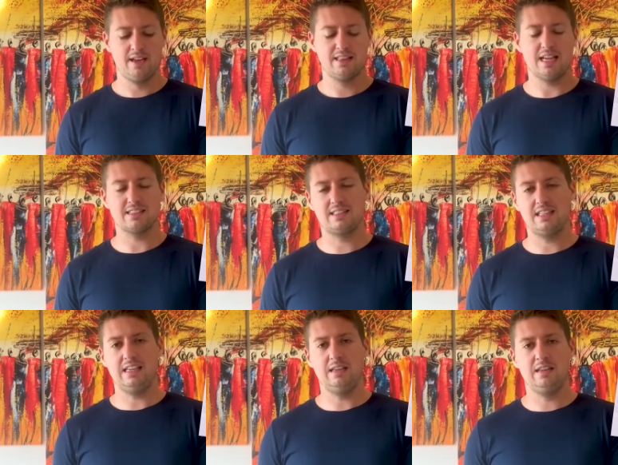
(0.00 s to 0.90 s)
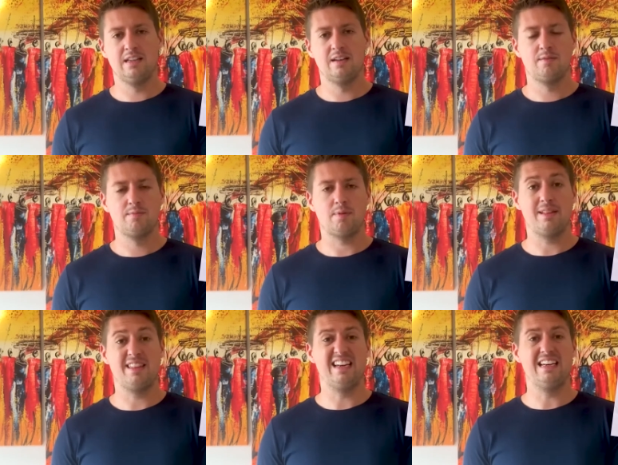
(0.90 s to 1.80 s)
That's probably
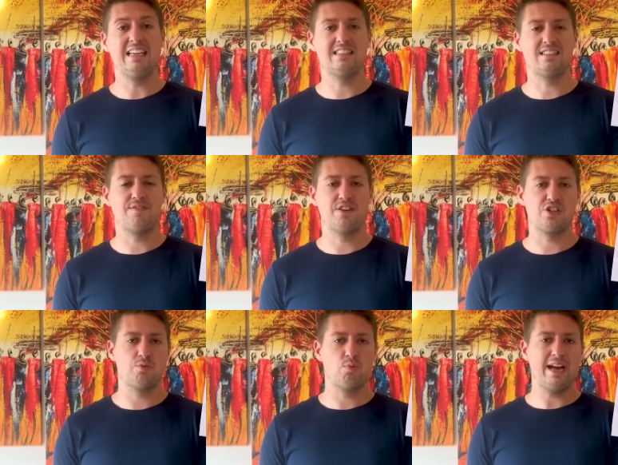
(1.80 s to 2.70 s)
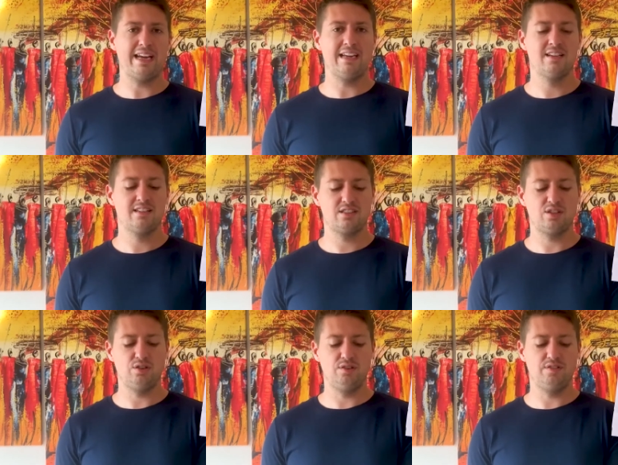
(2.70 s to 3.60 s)
the least efficient way
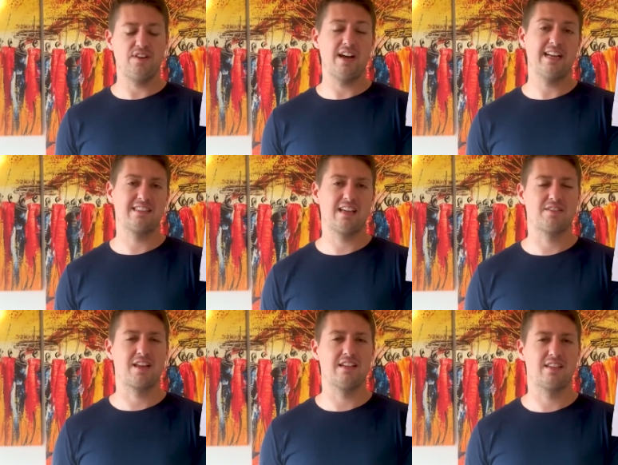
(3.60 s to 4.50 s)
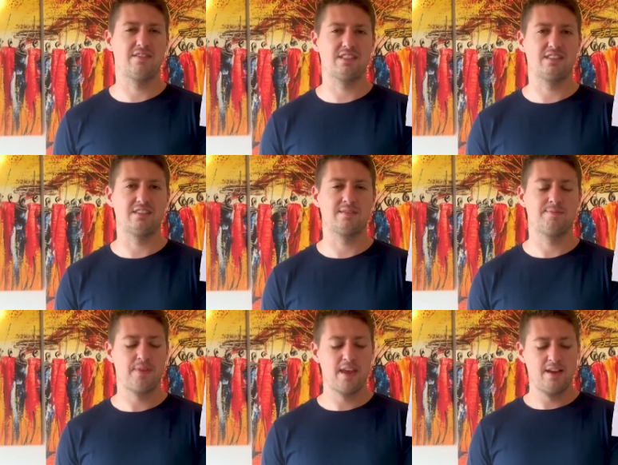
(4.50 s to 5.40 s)
to finance healthcare services.
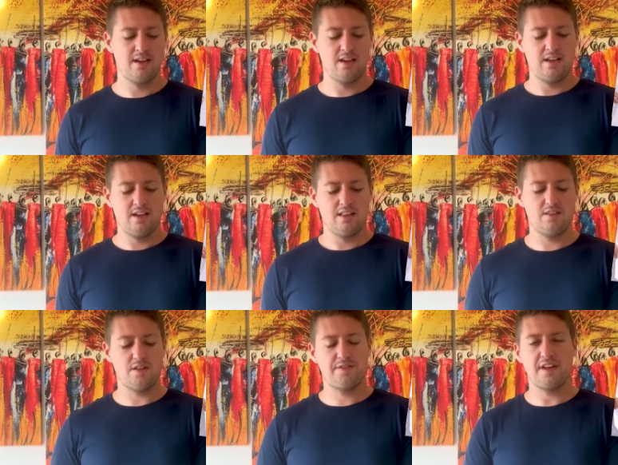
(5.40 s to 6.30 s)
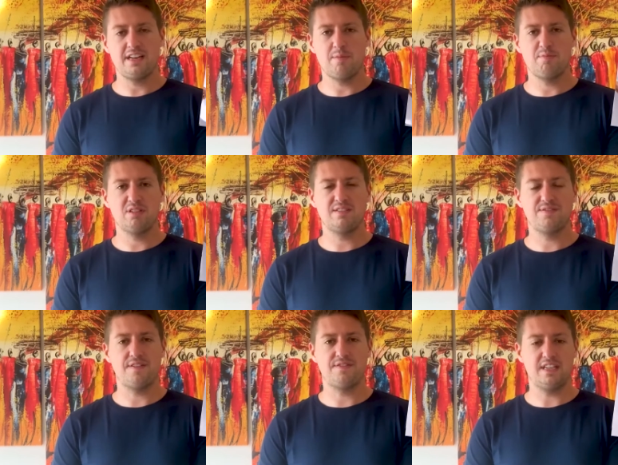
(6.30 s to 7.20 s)
The third number is
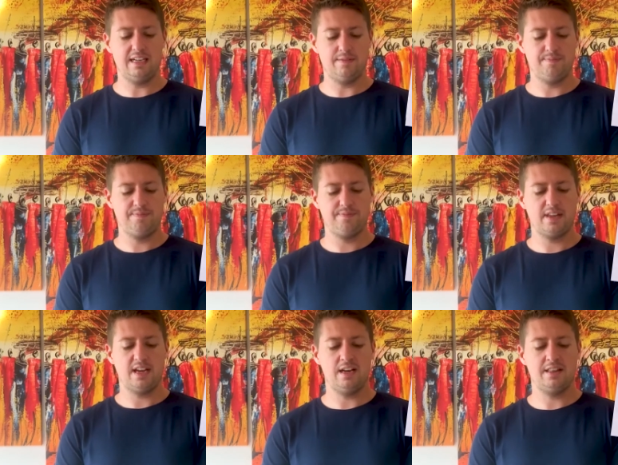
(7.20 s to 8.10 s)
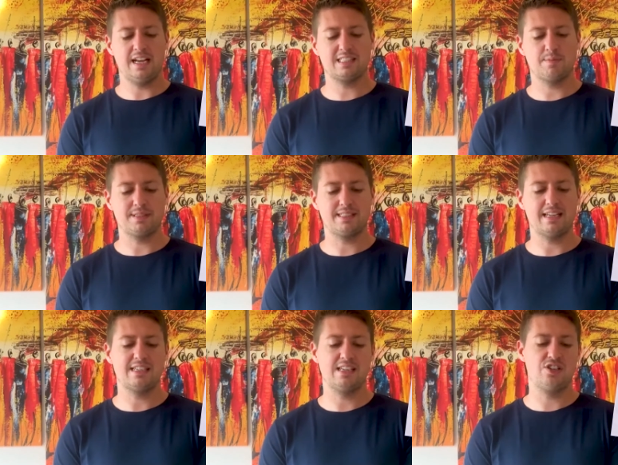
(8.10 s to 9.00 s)
15. That's a
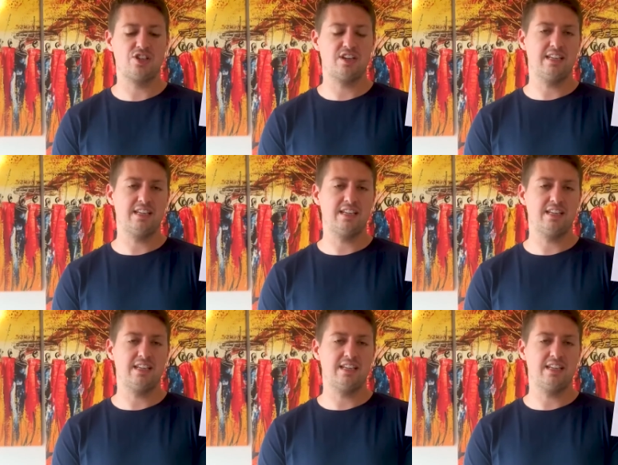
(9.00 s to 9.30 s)
percentage.